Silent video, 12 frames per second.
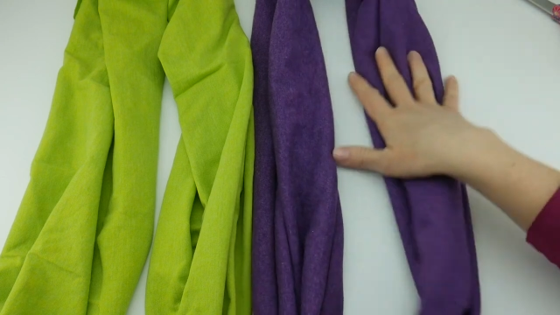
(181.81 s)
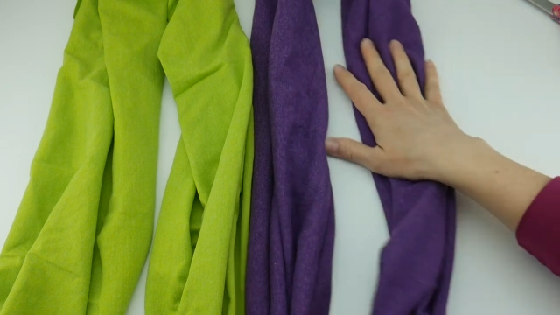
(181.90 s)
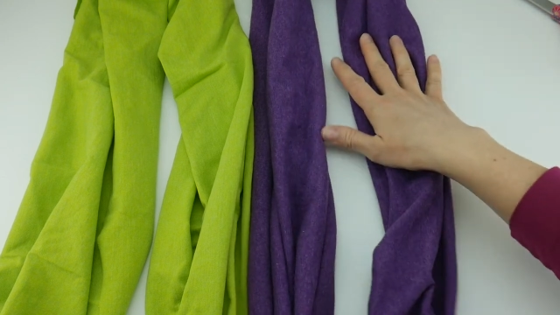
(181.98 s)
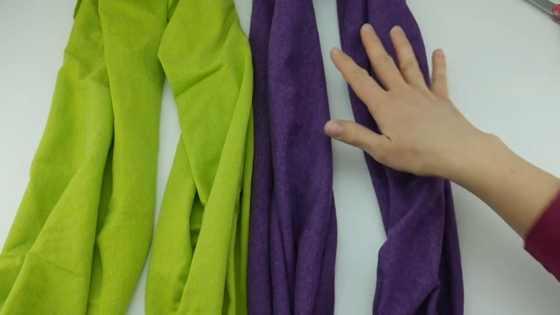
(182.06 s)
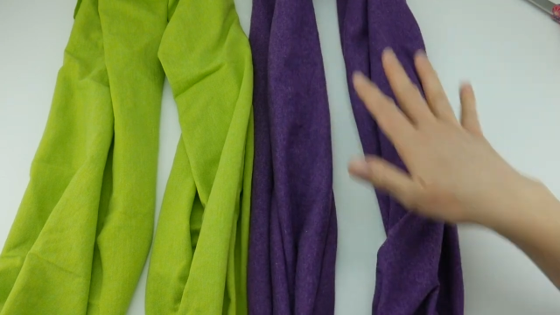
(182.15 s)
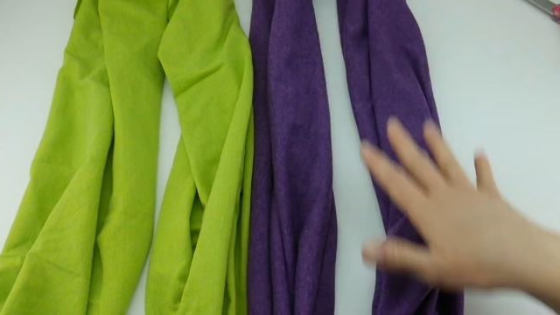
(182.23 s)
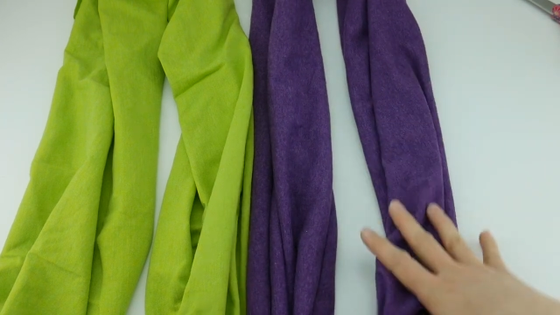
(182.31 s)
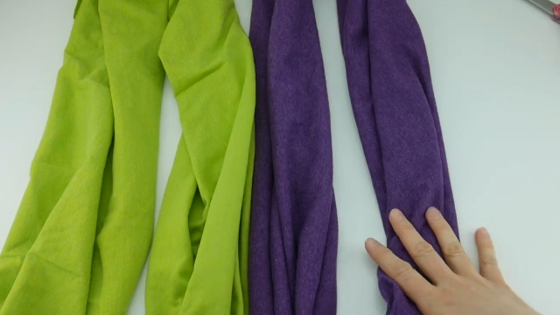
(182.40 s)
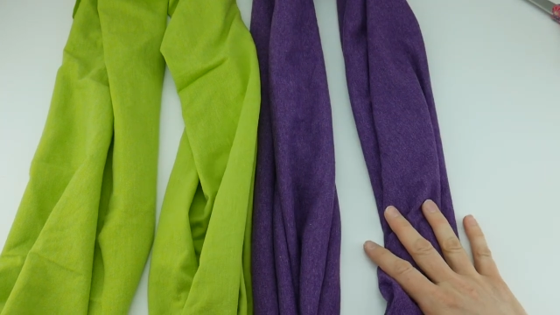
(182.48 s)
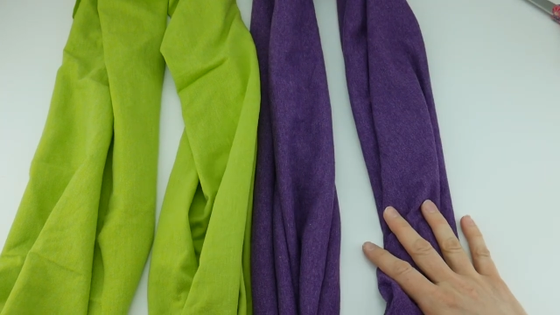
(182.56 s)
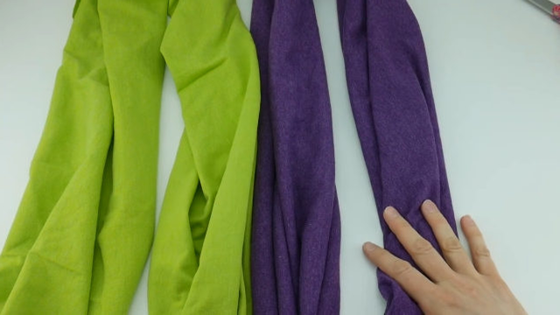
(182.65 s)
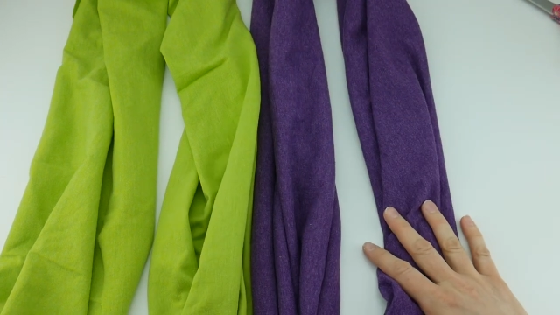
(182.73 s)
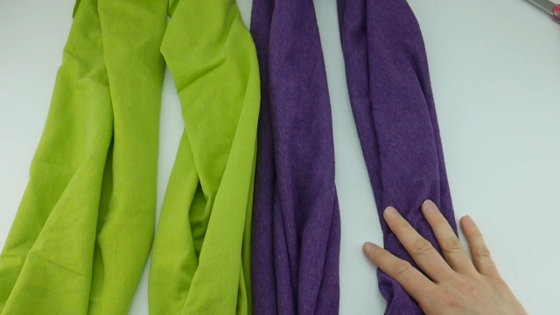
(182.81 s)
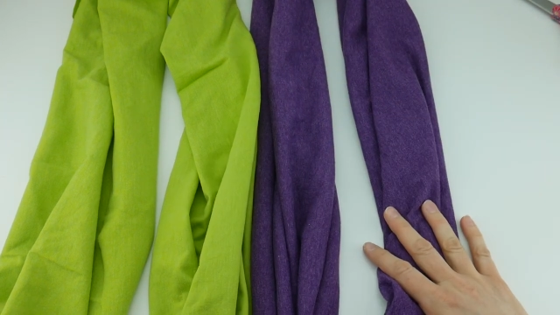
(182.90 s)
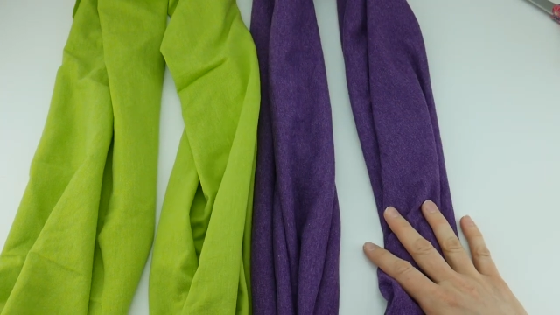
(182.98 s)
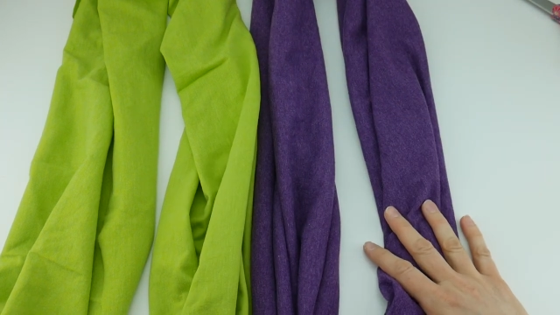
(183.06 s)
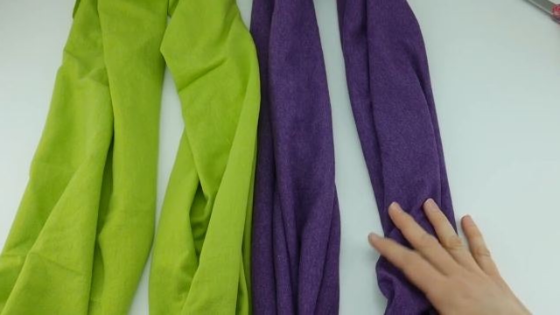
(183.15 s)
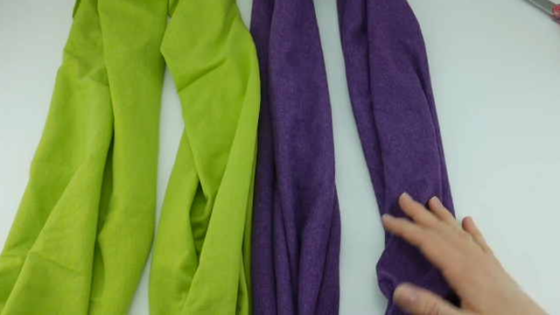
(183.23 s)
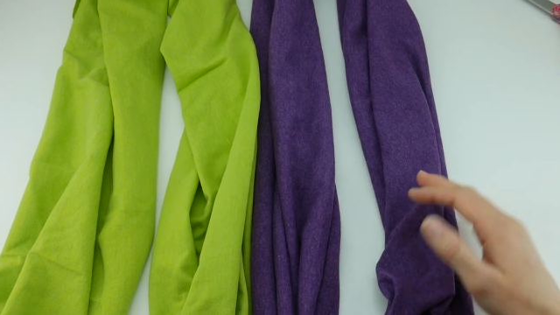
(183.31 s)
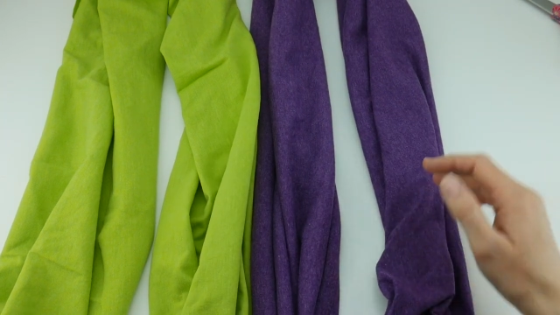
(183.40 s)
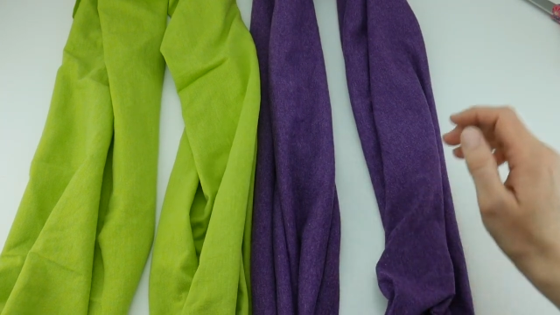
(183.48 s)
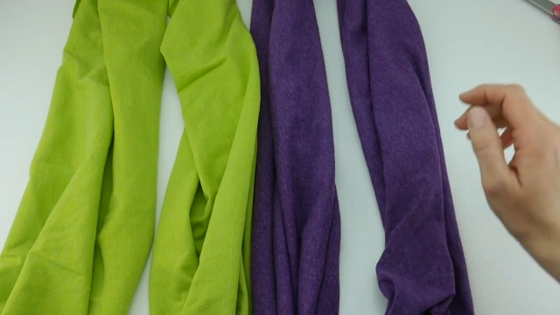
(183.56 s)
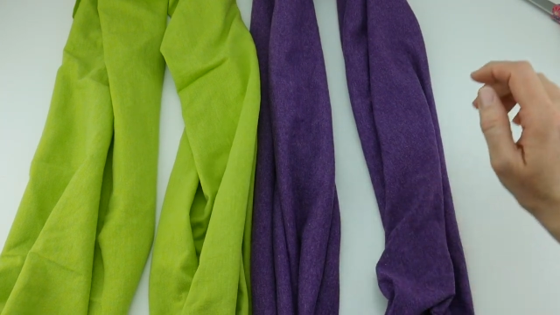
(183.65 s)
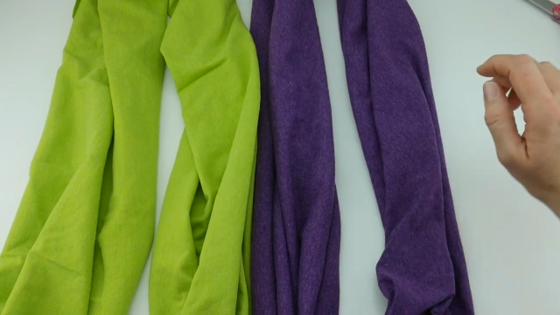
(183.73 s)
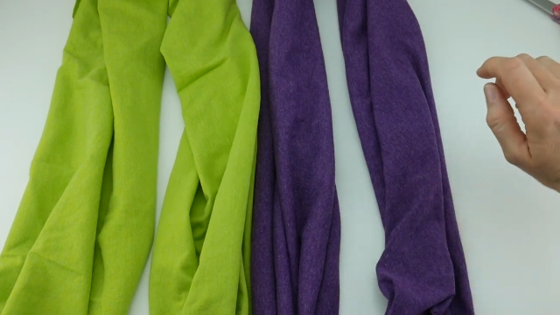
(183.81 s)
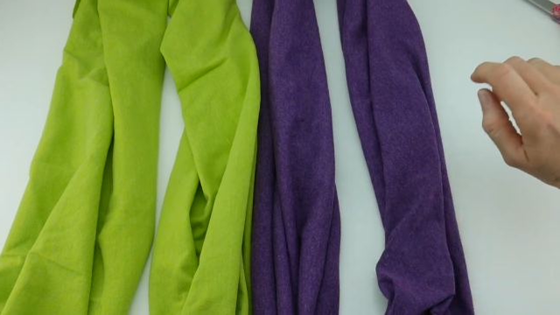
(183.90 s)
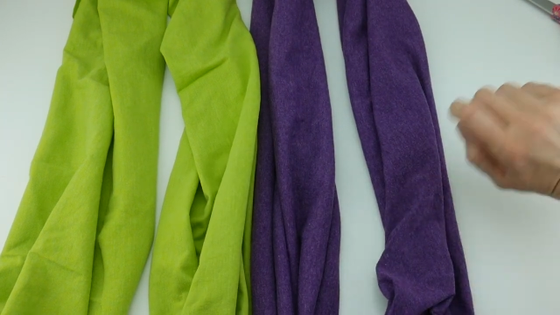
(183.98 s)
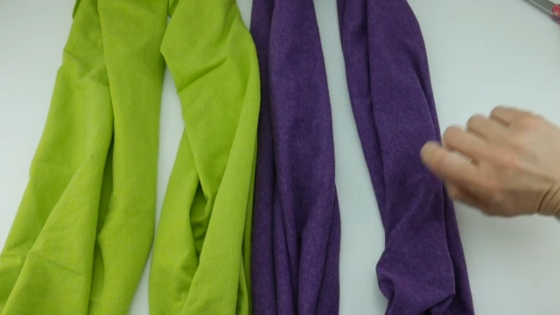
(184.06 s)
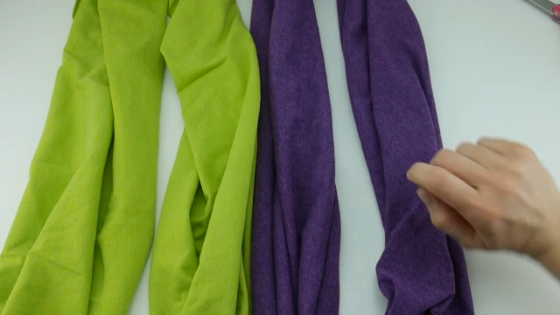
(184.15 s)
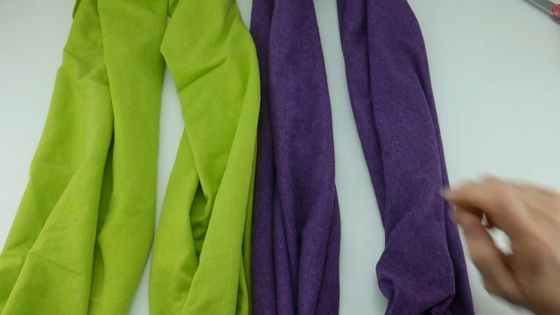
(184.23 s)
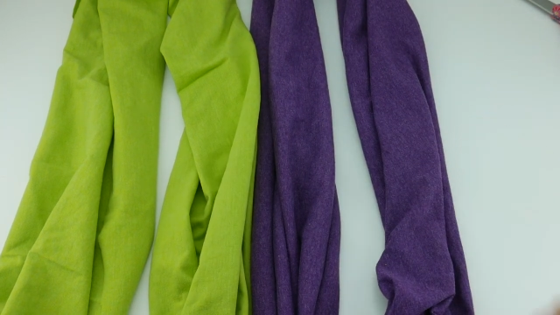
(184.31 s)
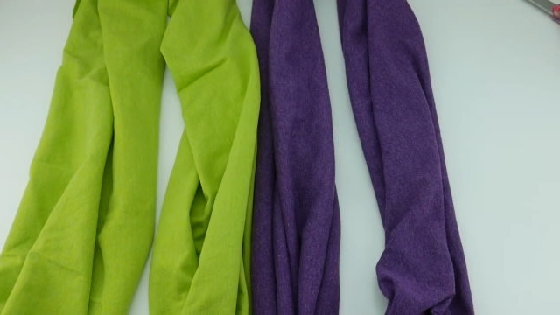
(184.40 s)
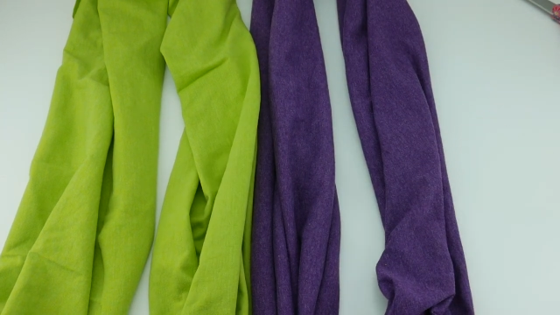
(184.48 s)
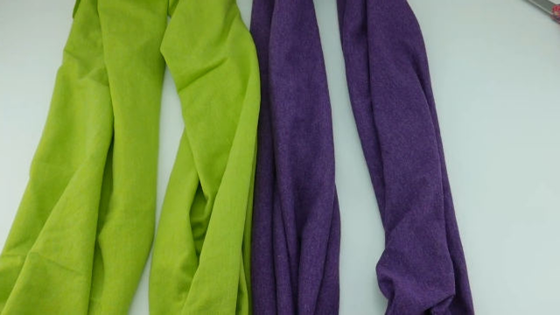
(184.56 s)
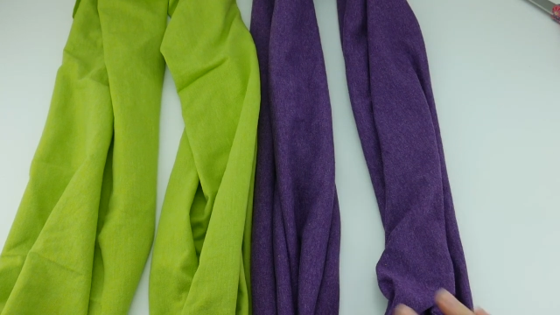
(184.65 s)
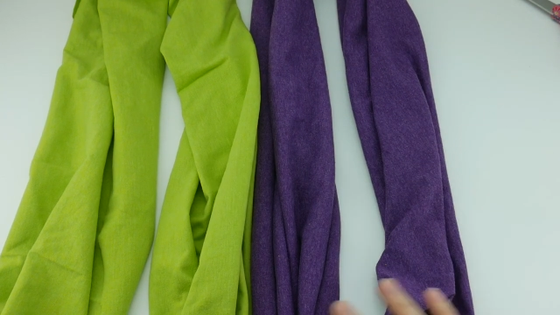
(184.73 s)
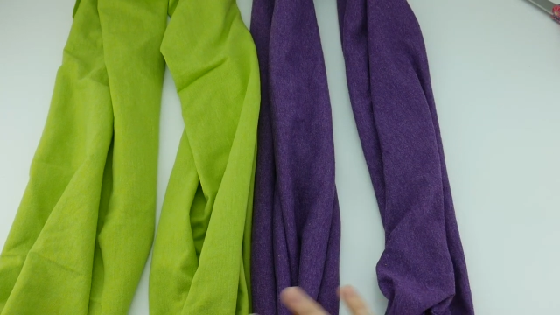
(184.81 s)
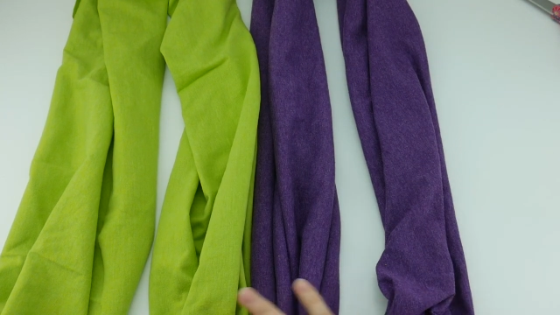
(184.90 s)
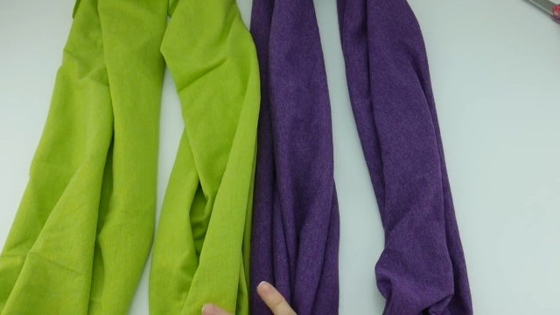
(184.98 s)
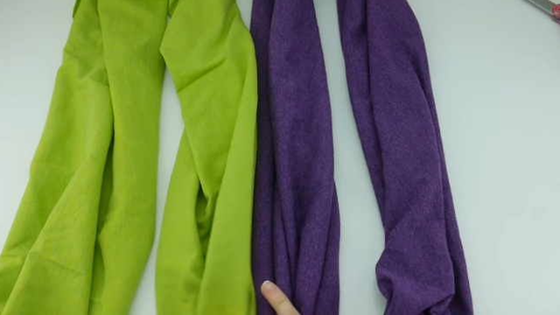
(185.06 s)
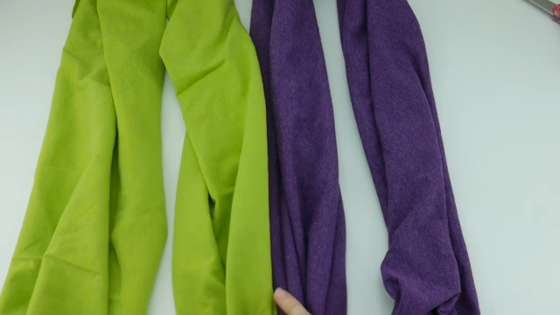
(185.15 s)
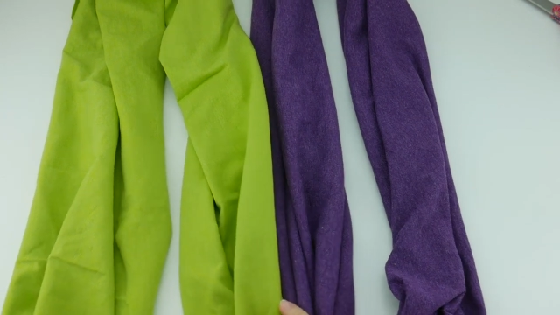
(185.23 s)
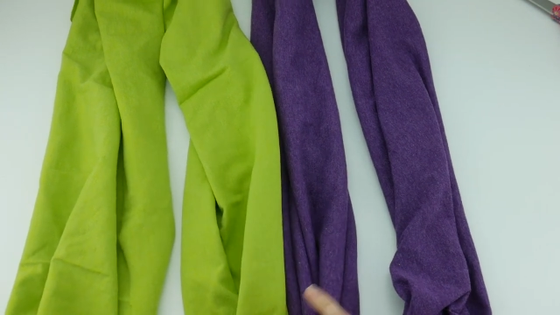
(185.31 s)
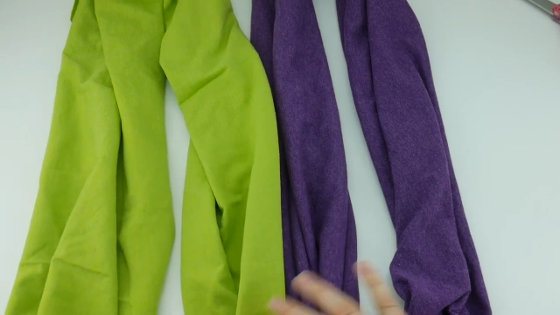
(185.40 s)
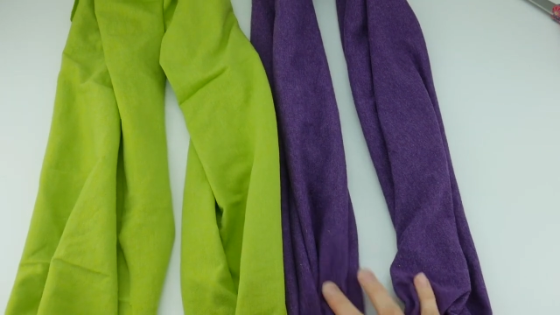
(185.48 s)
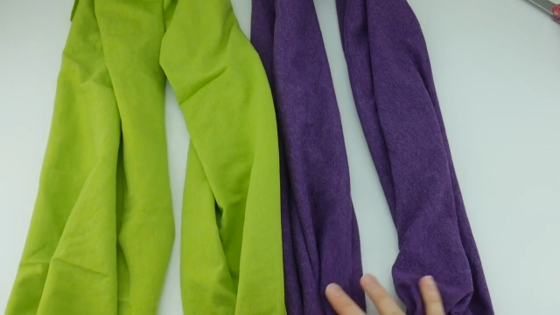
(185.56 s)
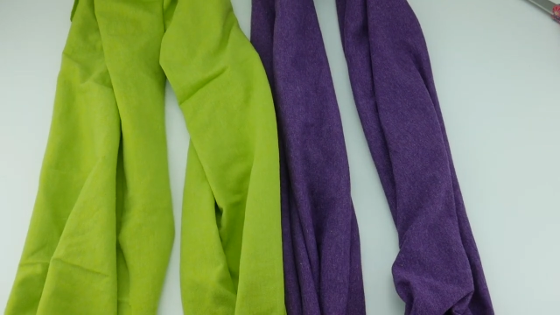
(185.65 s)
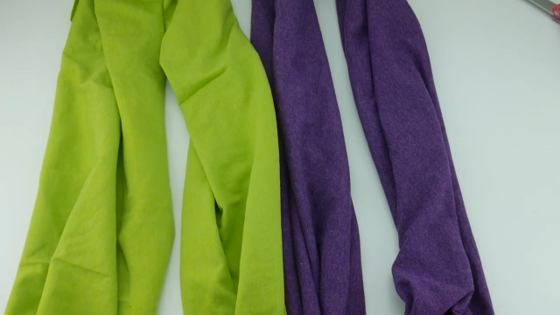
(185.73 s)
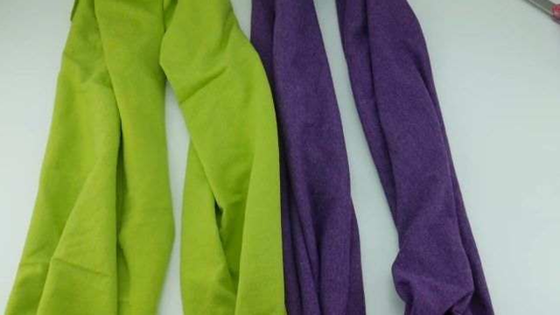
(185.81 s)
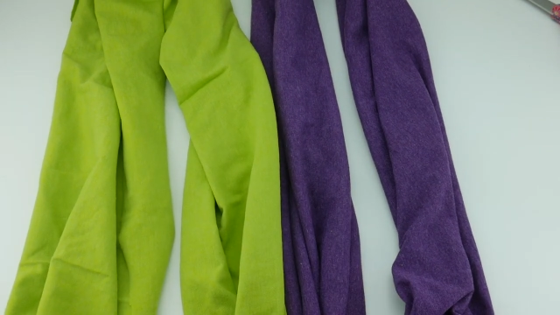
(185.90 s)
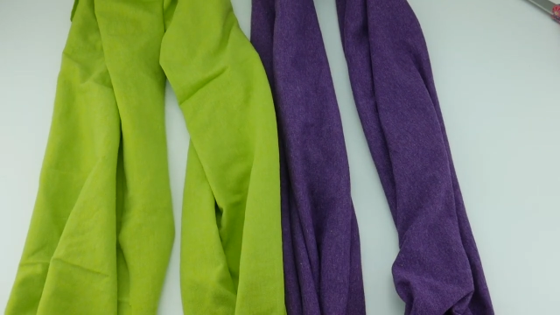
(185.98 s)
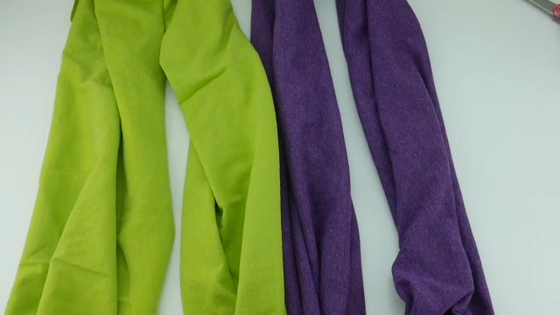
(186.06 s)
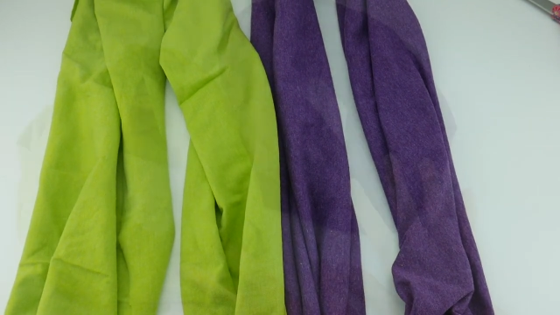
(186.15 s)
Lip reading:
(no speaker visible)